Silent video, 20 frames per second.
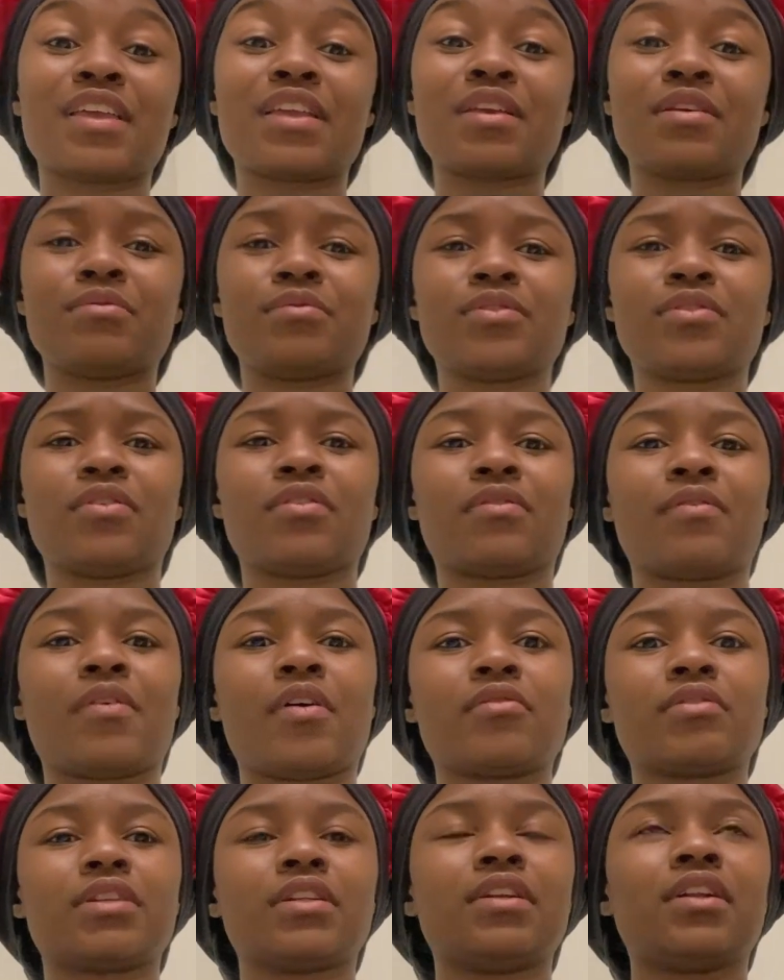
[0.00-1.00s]
he was gonna
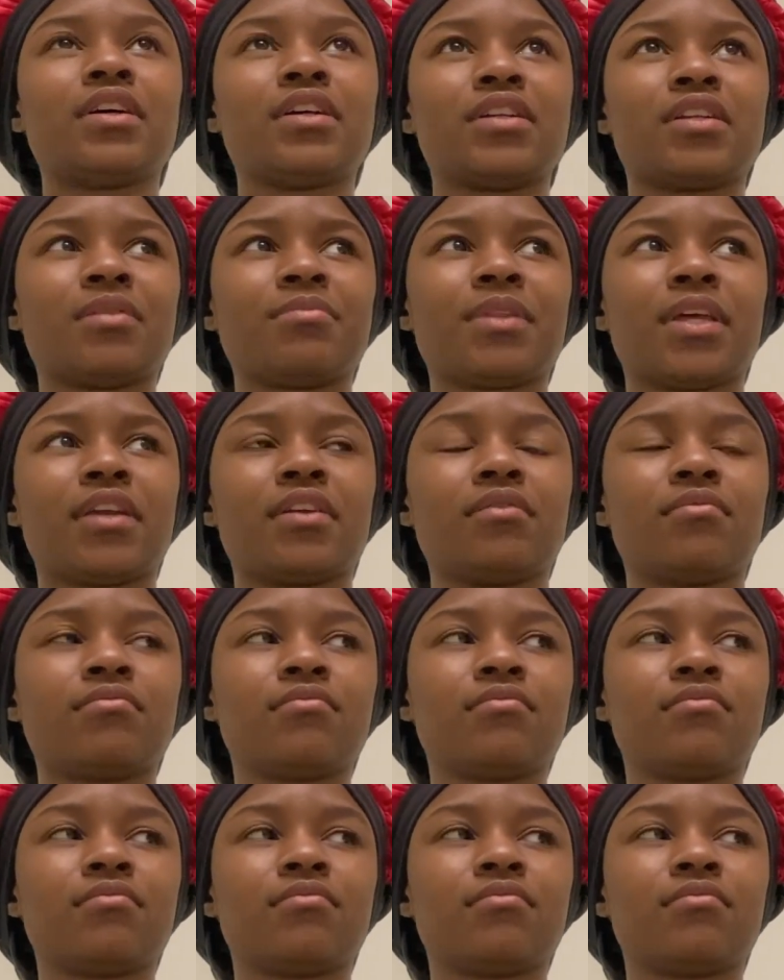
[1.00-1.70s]
walk to Dutch. I'm like,